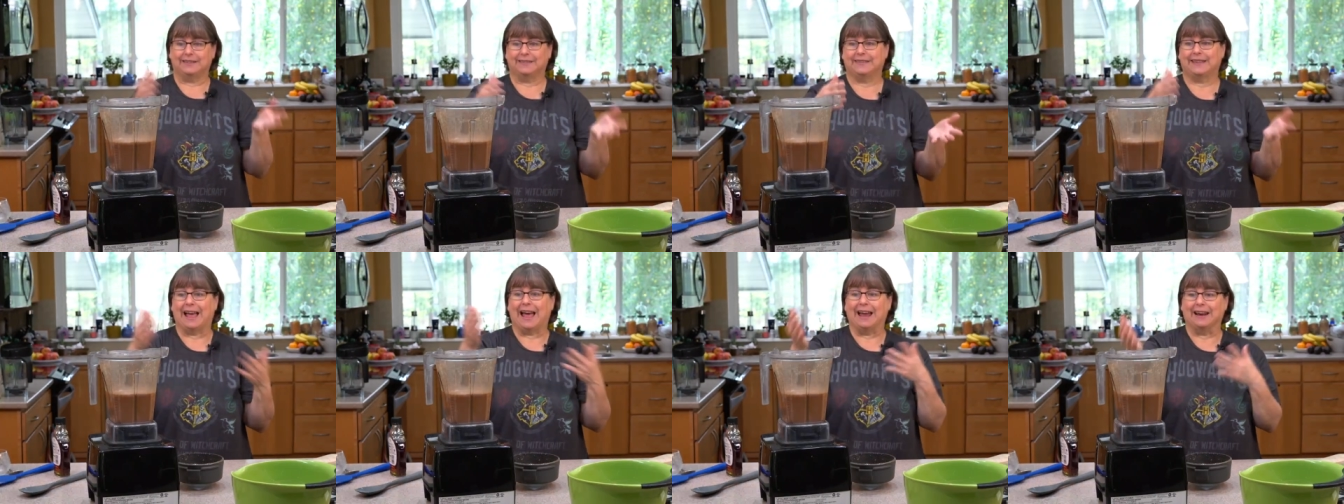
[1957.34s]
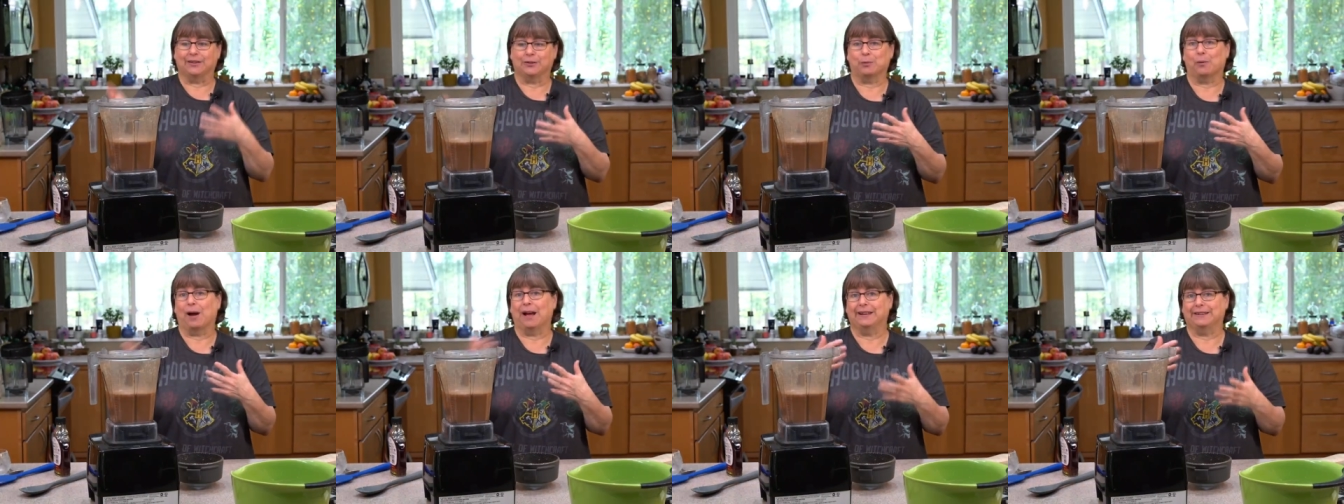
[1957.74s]
that
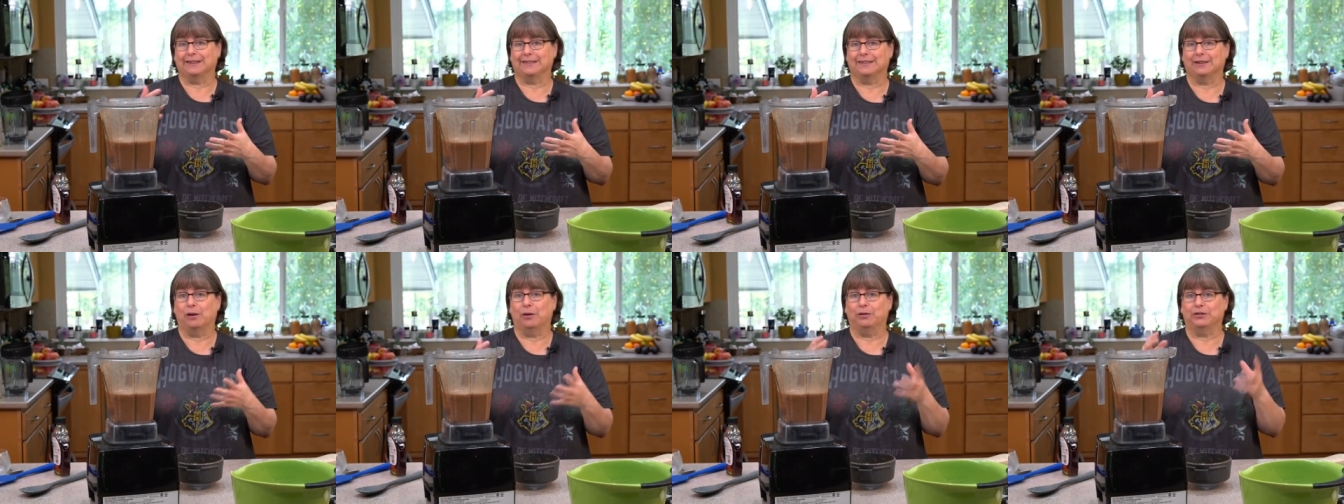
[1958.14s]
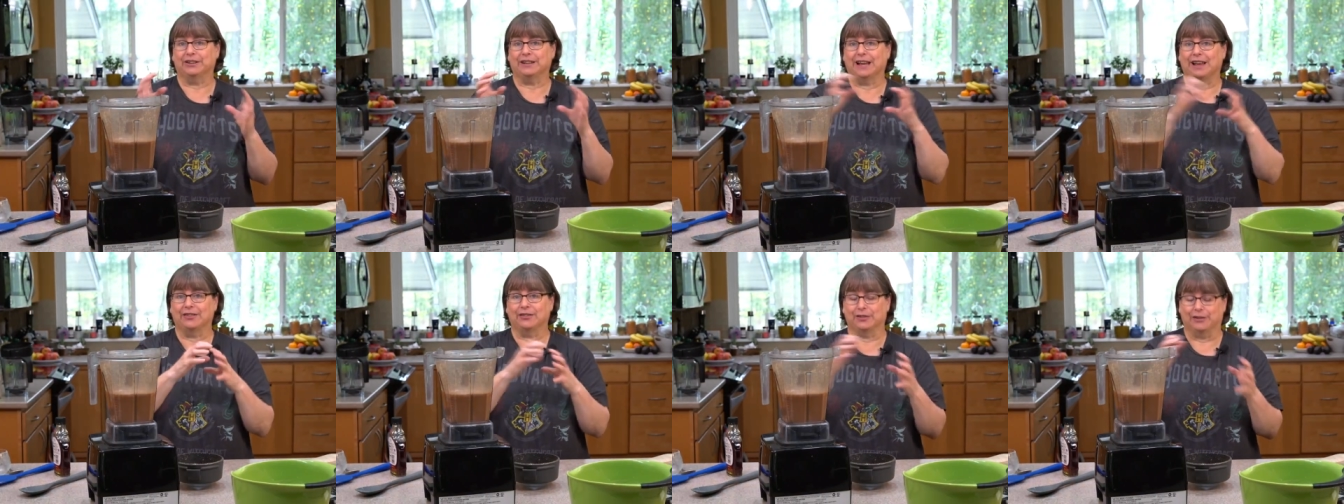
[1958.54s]
is why it doesn't hold
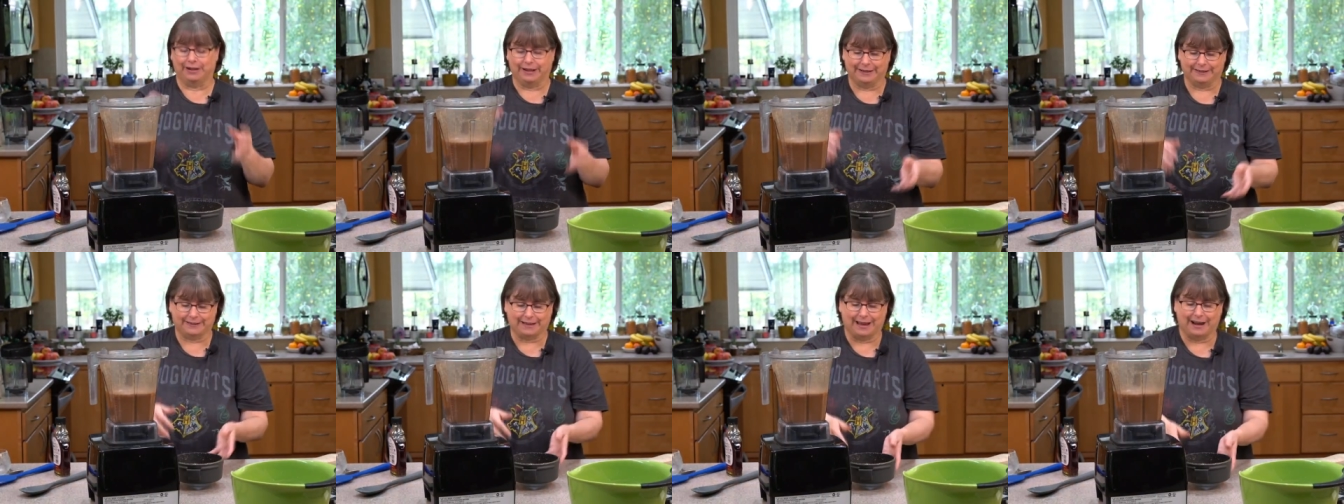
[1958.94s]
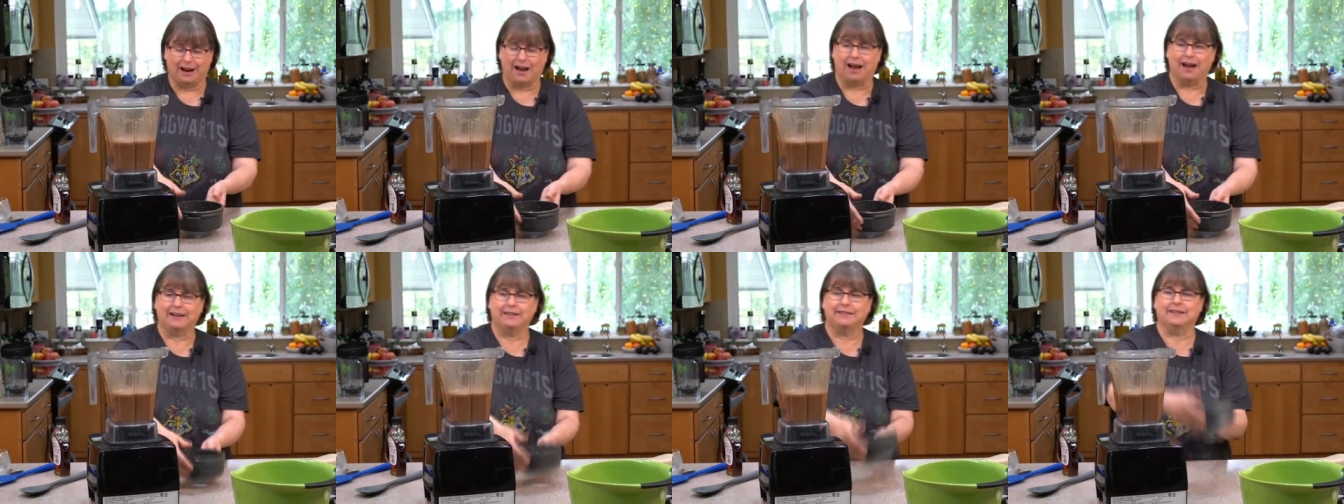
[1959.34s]
together. It gets kind of
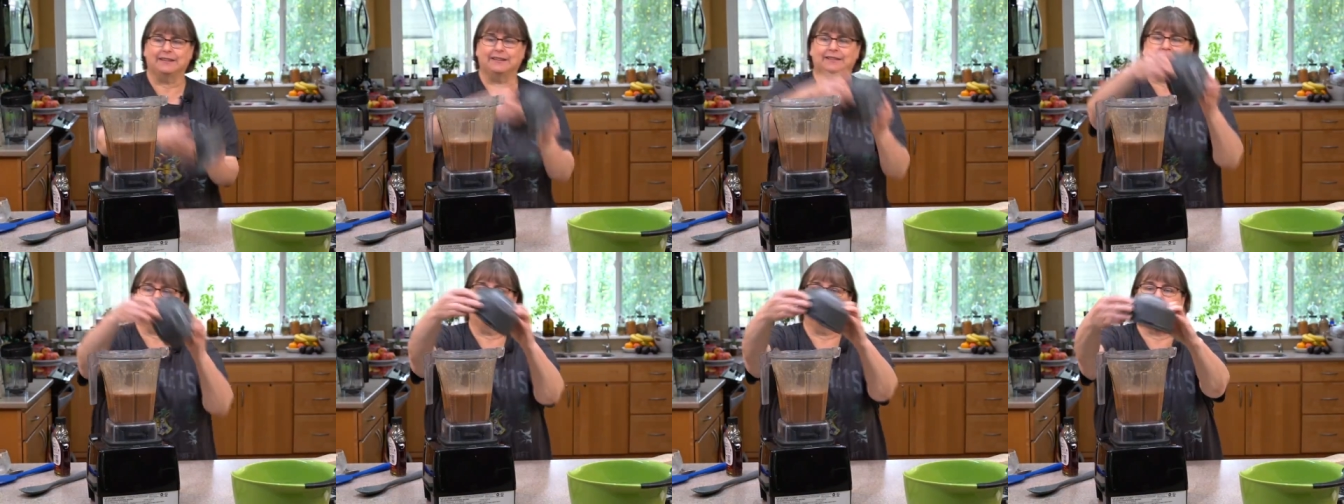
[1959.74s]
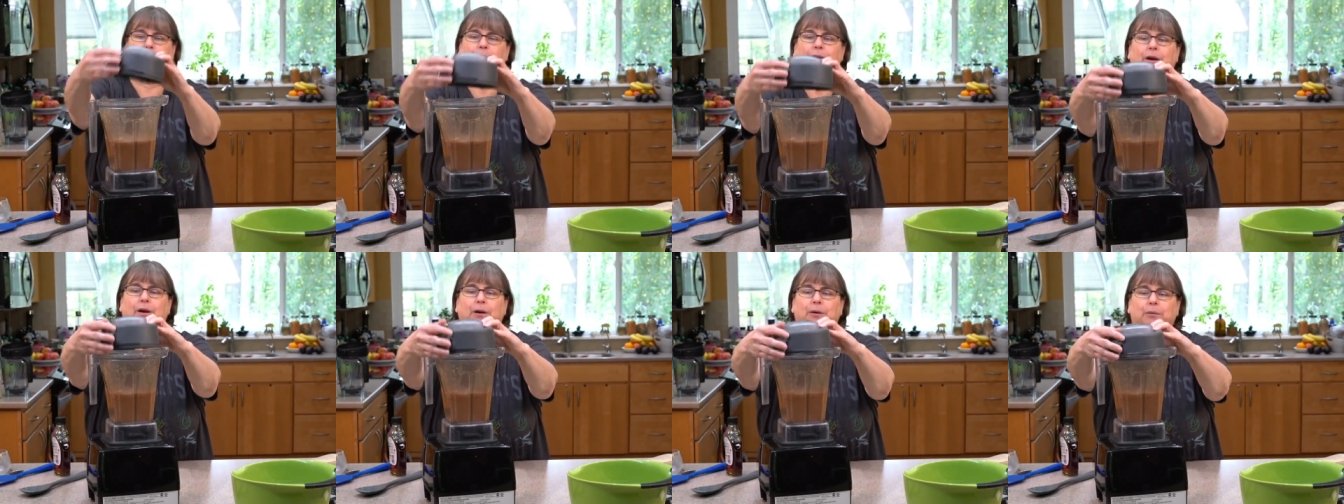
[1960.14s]
icy. So
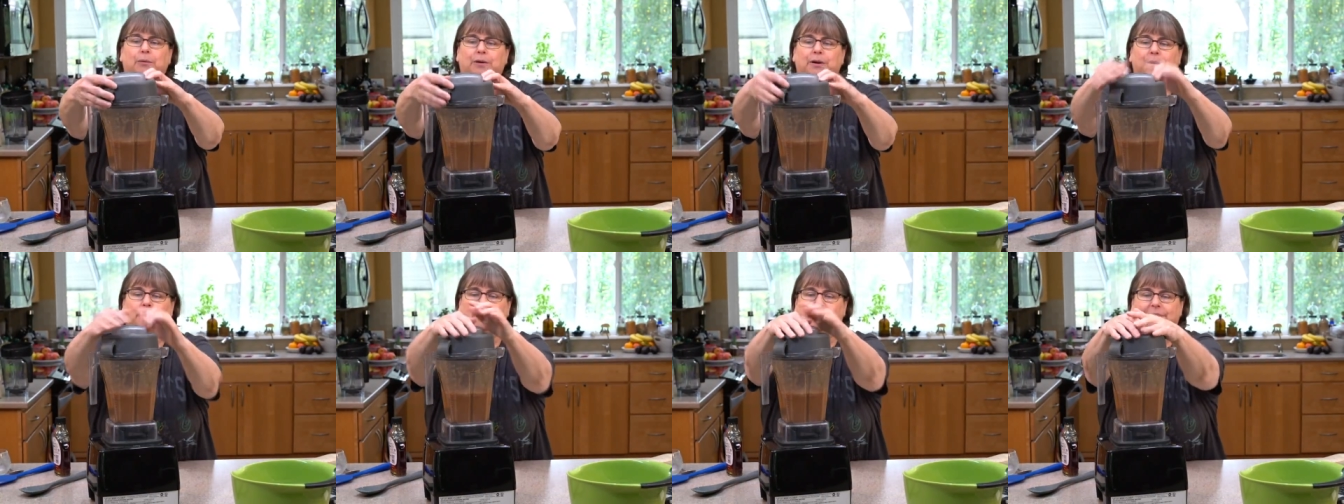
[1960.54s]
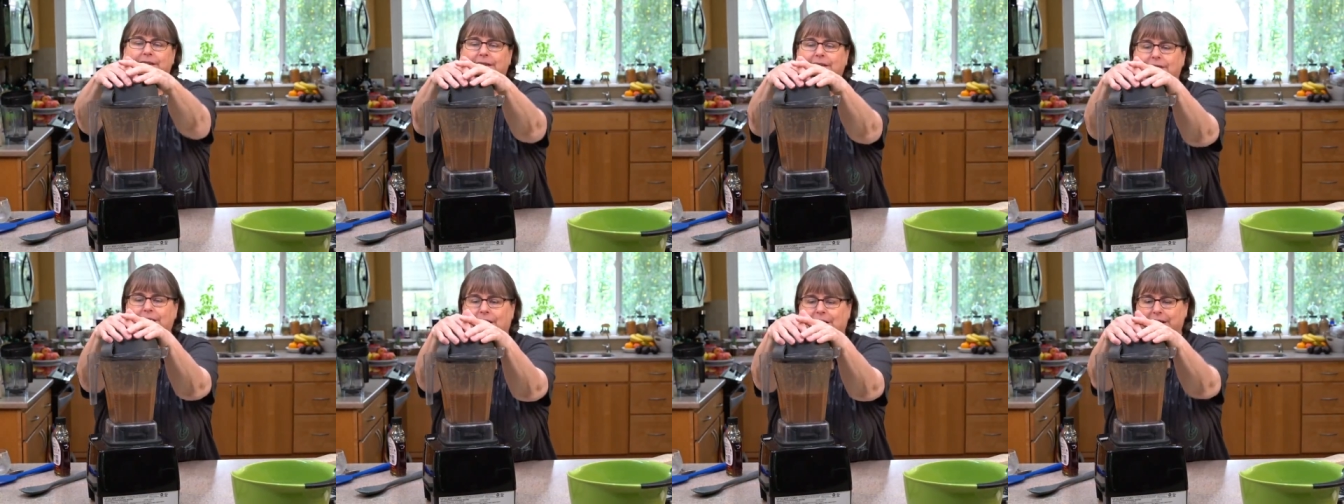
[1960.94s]
we're going to put
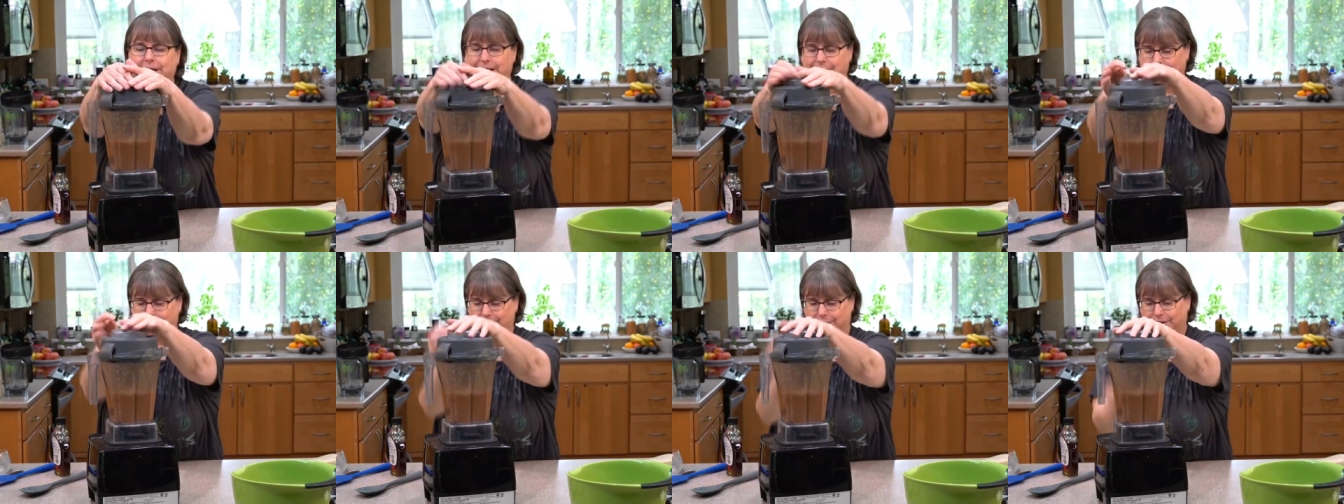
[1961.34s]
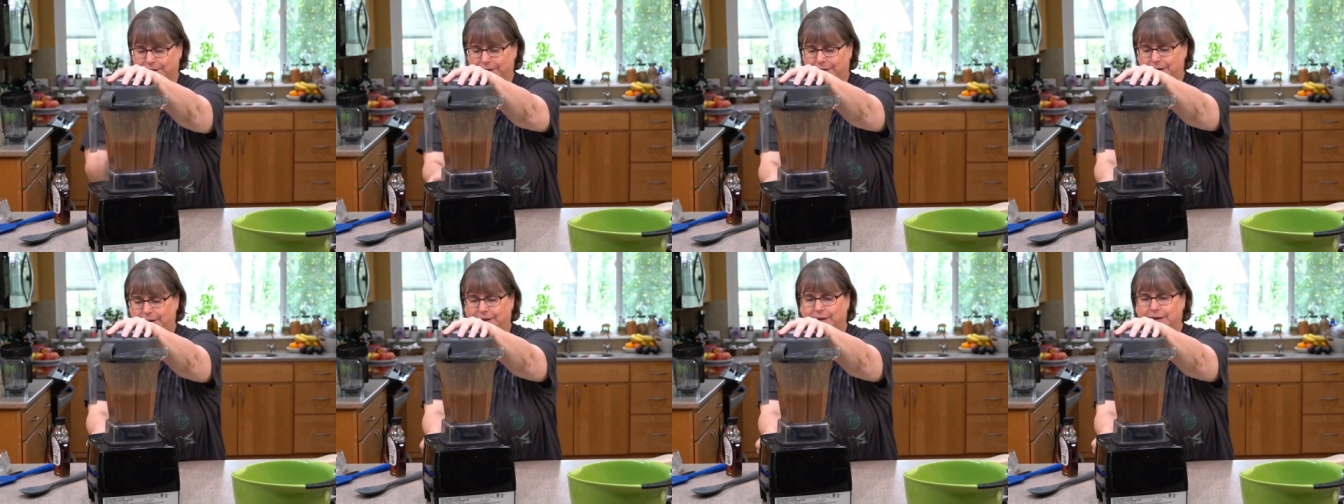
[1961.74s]
this on here.